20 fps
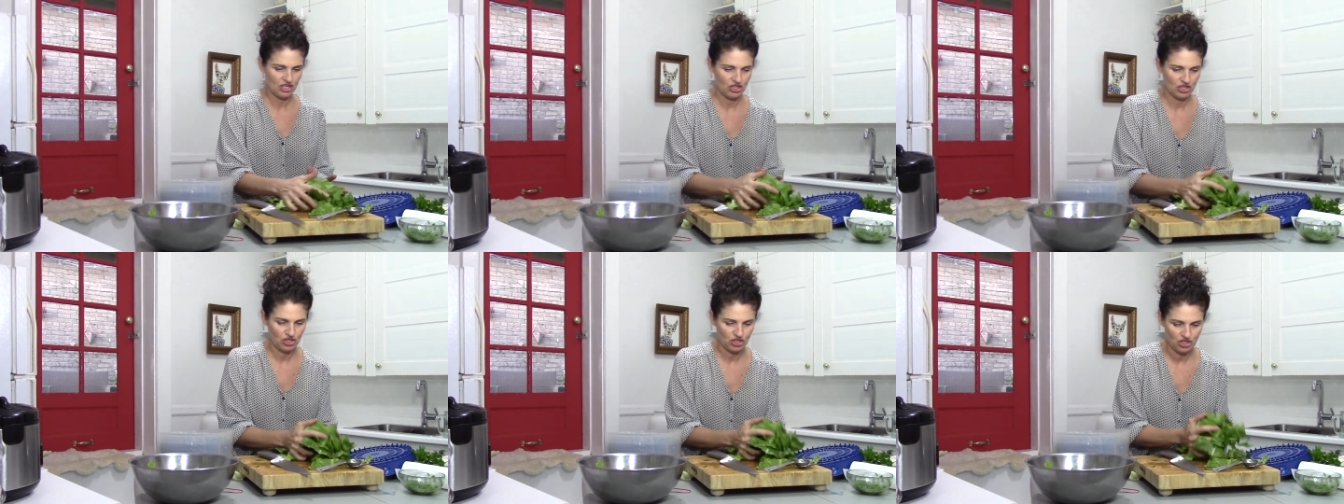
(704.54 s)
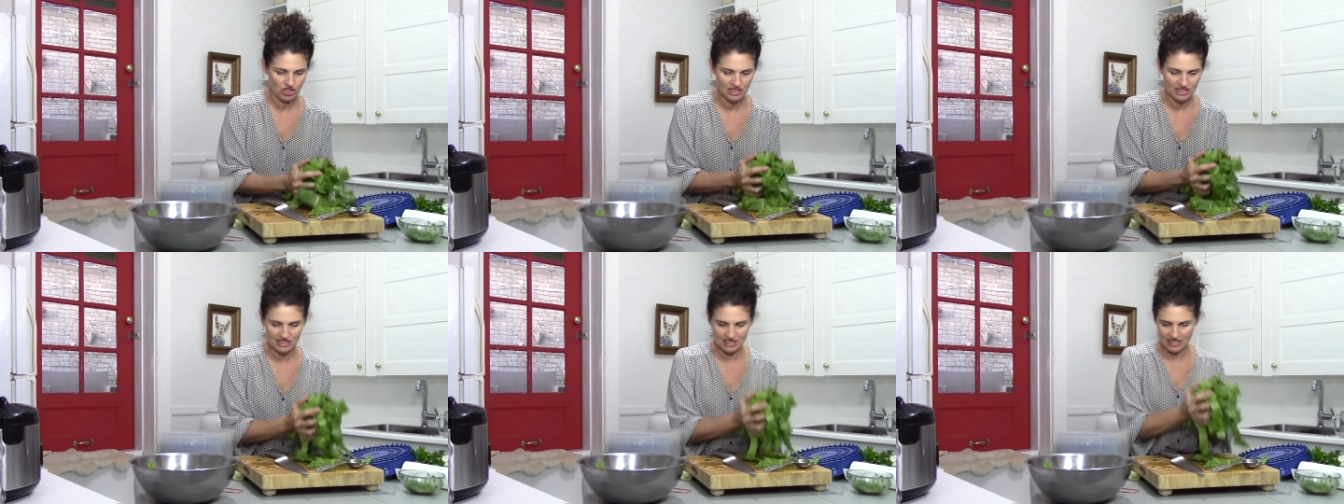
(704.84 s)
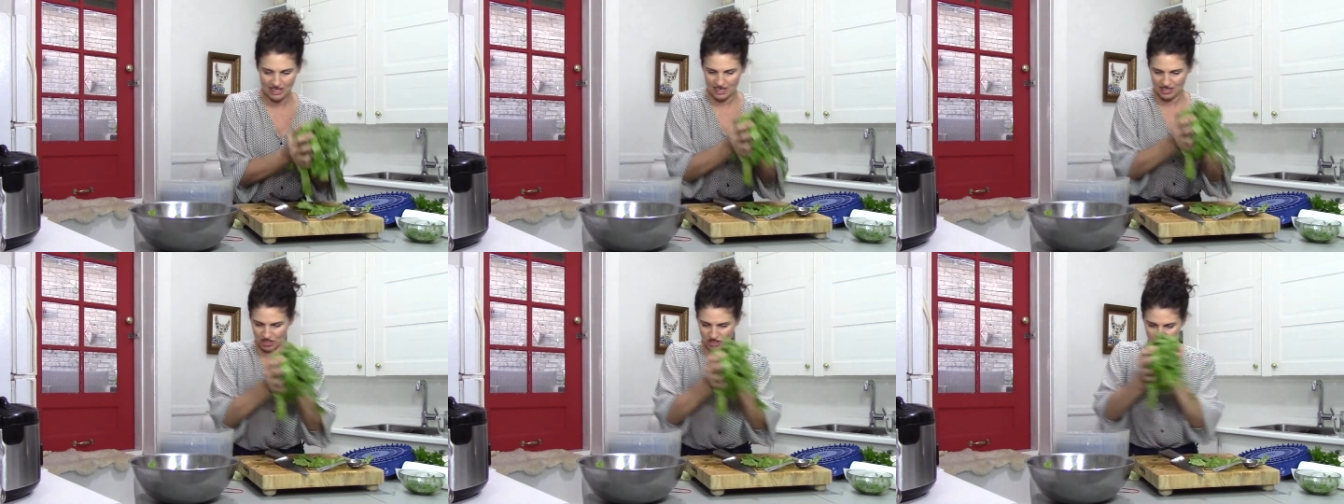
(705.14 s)

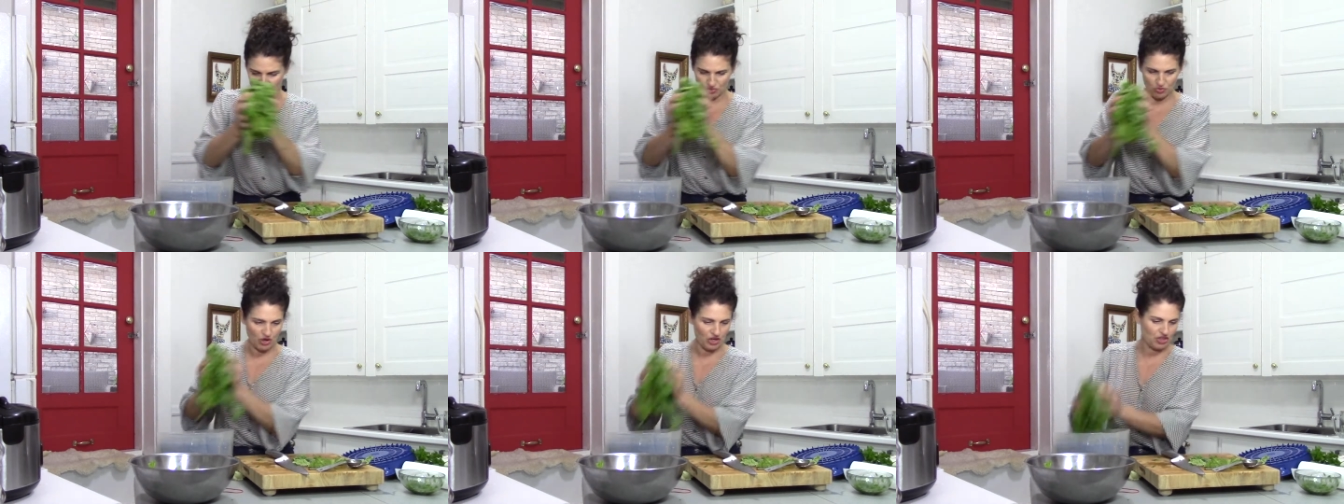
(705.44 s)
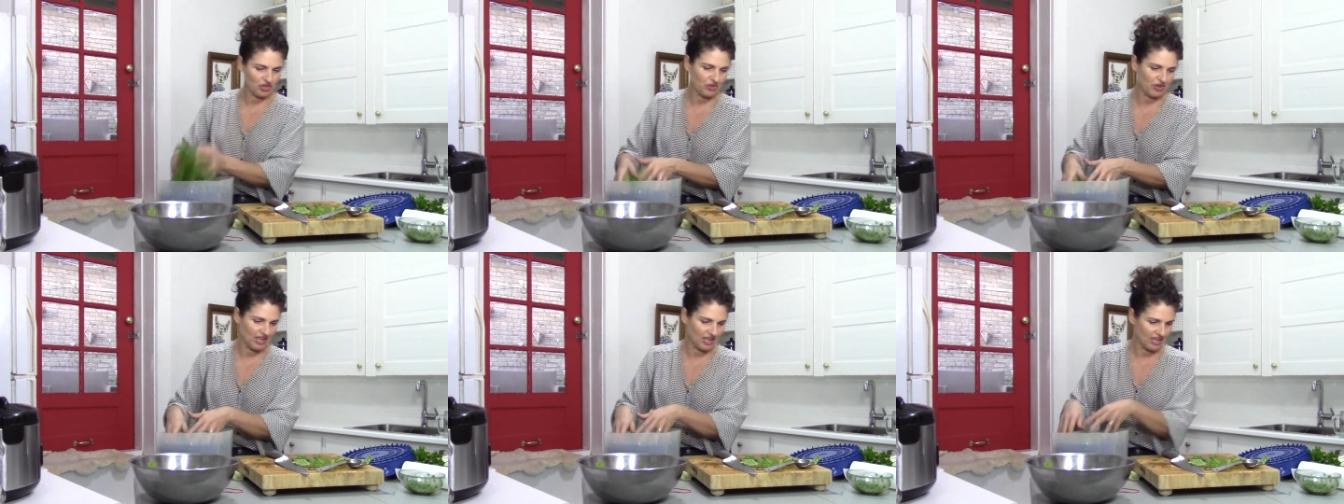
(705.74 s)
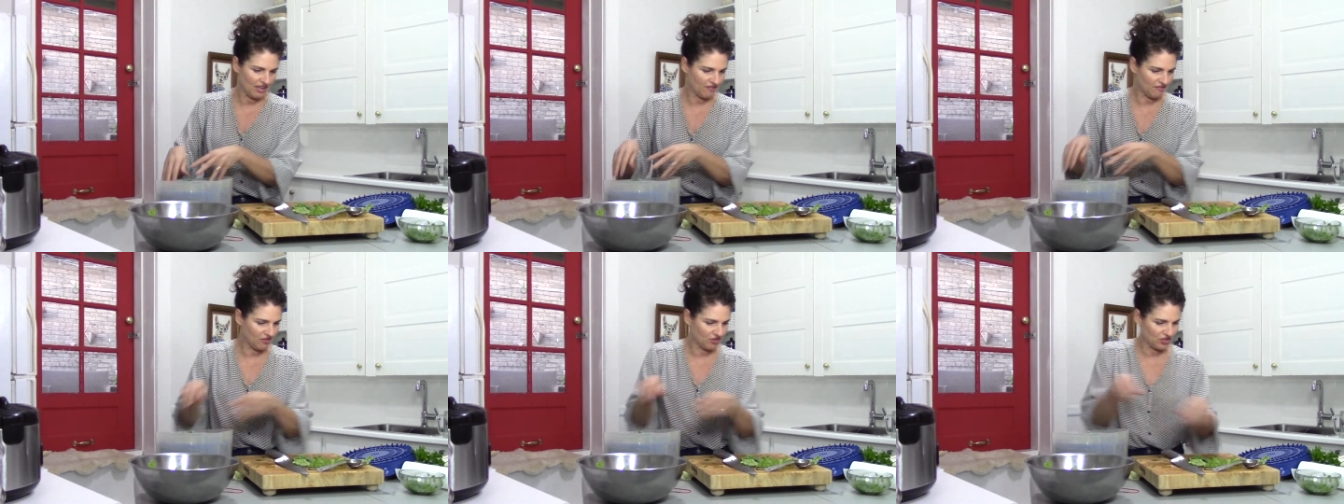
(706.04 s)
She's wondering
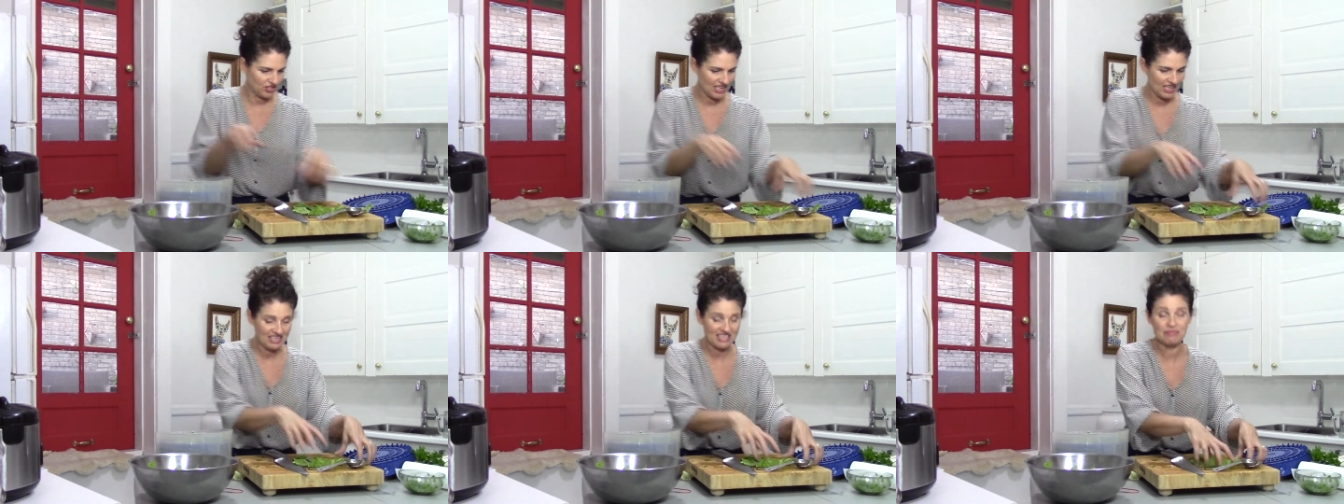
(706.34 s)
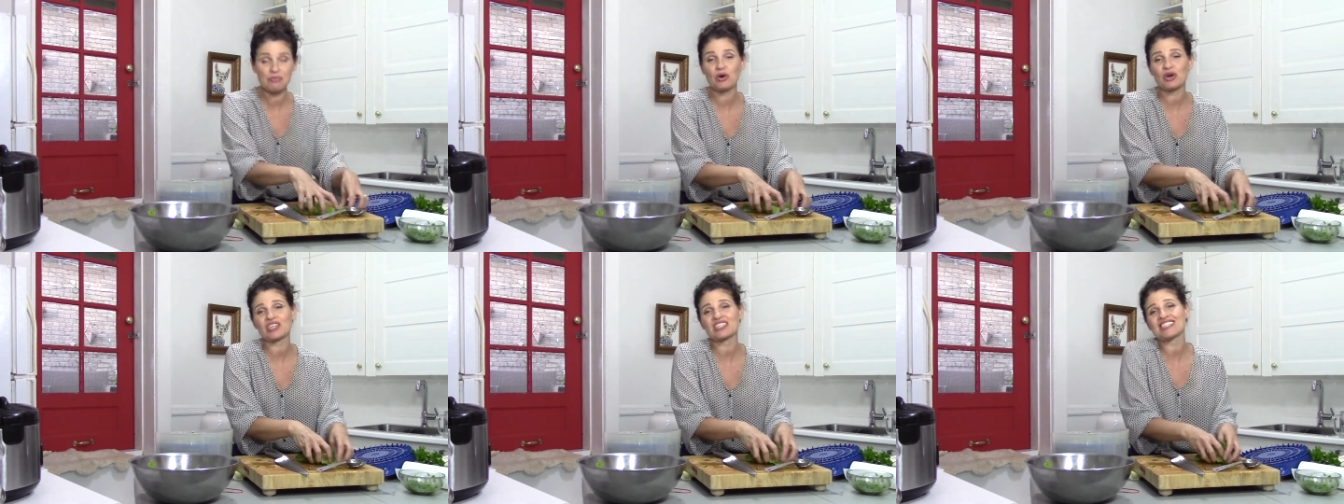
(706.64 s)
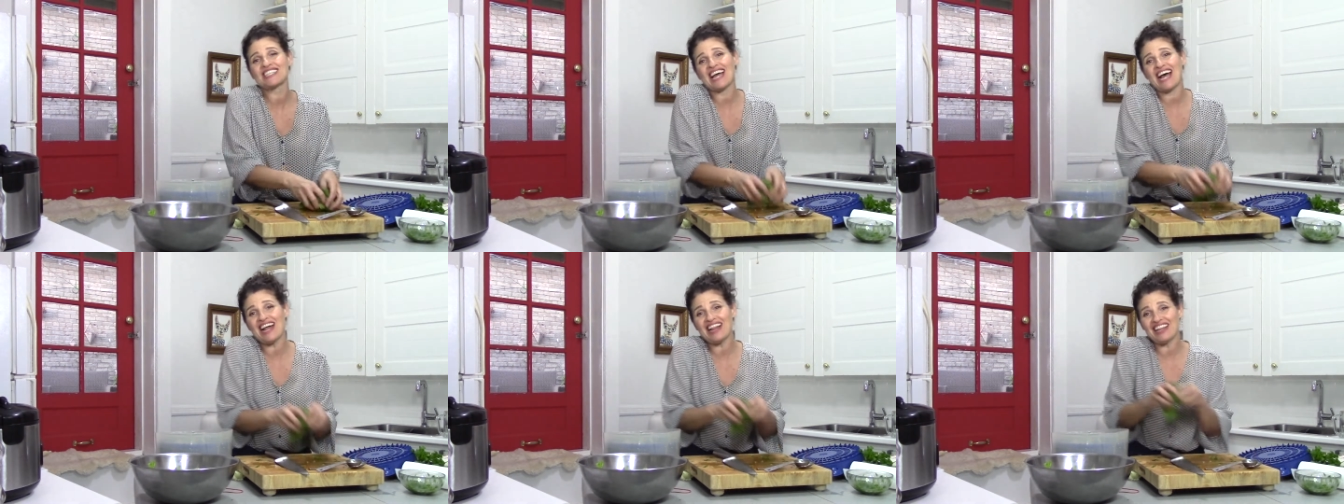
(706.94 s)
if there's any more
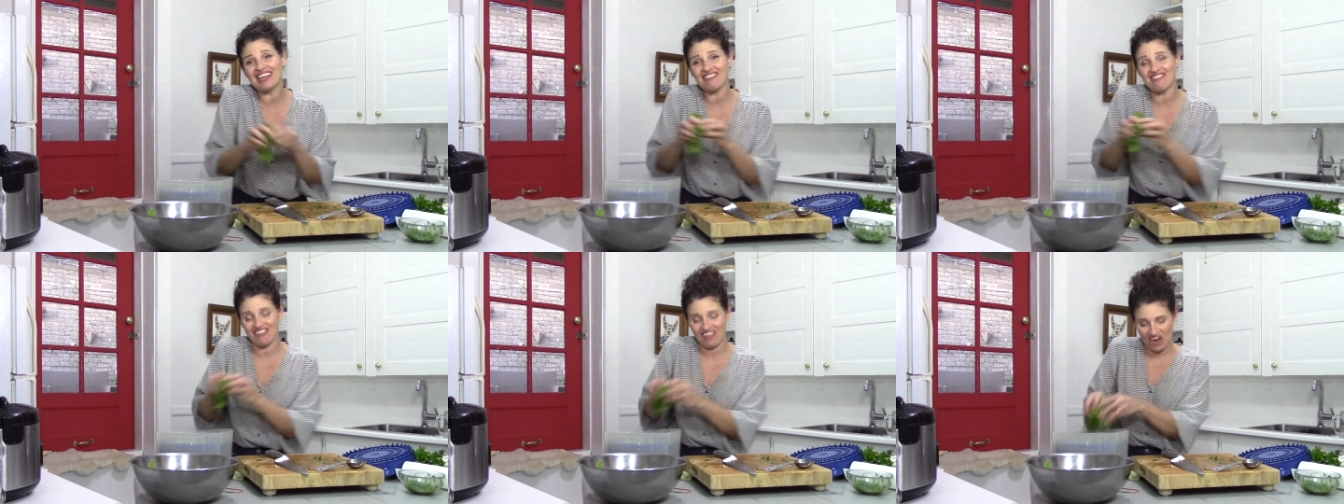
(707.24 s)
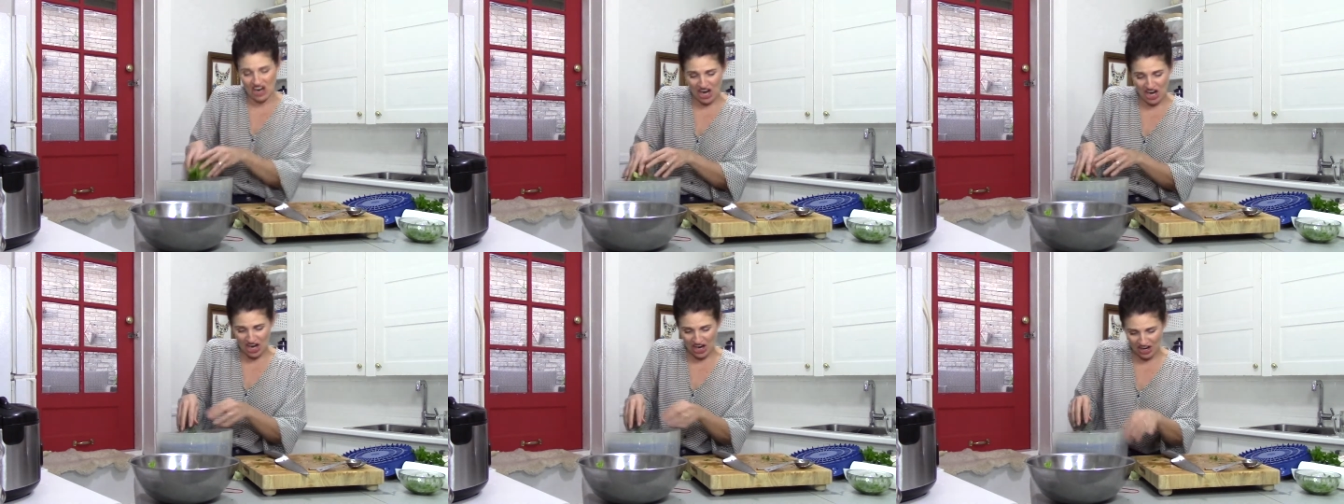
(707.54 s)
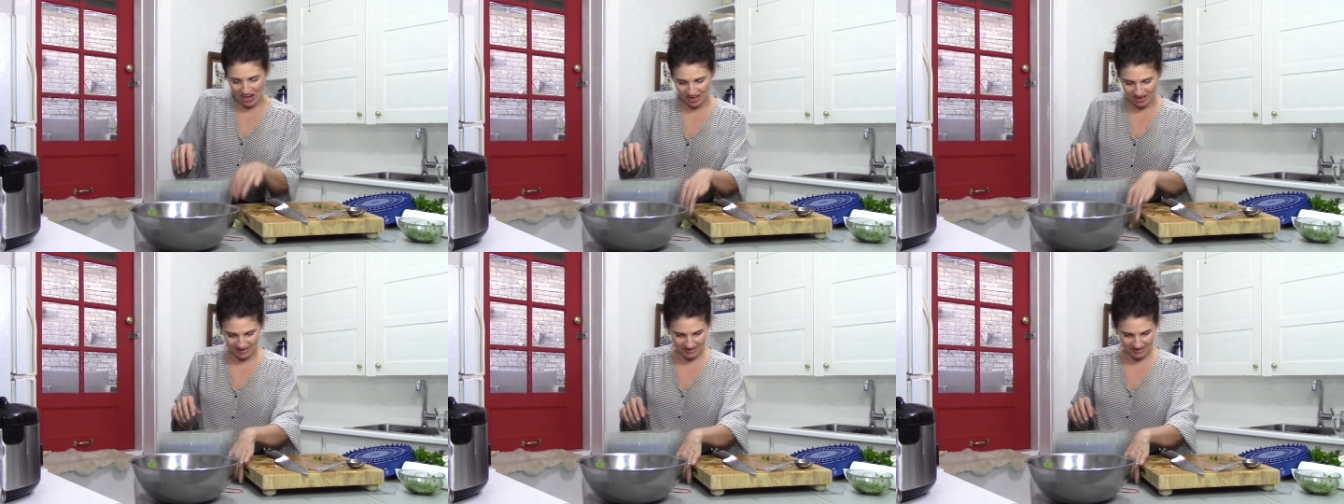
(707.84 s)
salad for her.